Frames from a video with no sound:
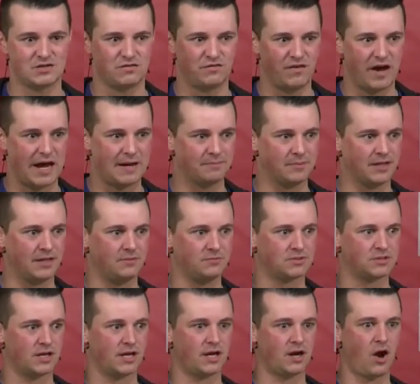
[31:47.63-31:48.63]
his family
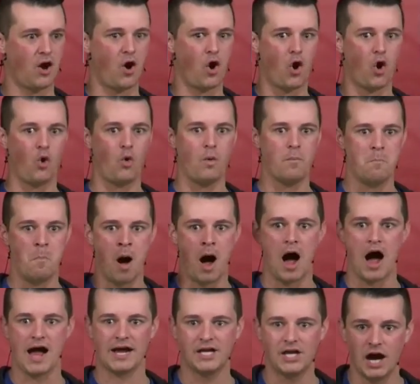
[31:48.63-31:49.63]
was like, "Oh
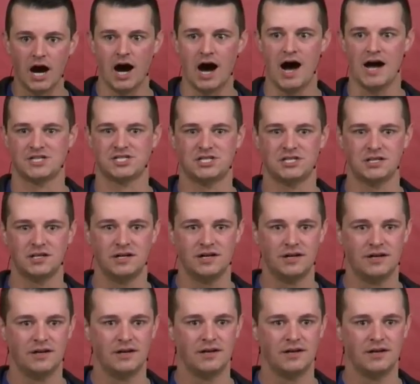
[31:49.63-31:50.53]
my gosh,